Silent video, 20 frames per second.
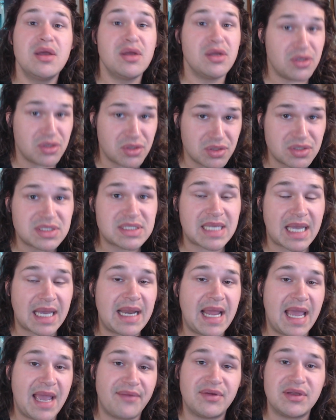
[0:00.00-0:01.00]
you start
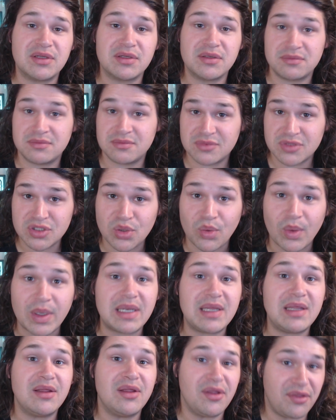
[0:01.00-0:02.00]
having
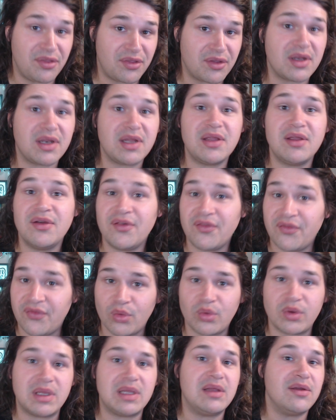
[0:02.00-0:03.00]
20, 30,
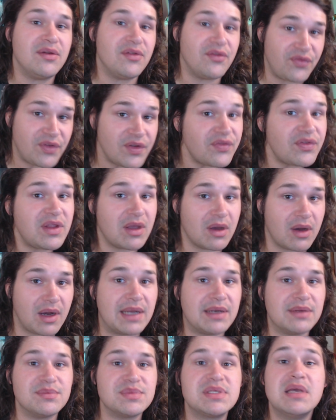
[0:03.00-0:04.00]
40, 50
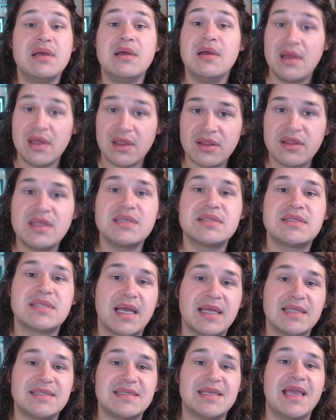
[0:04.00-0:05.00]
items, things
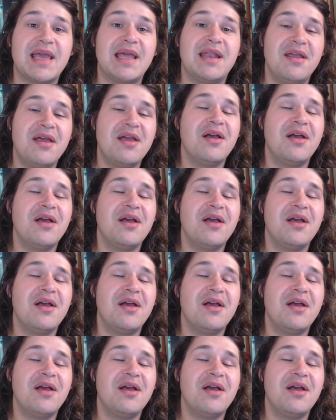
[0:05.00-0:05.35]
start to get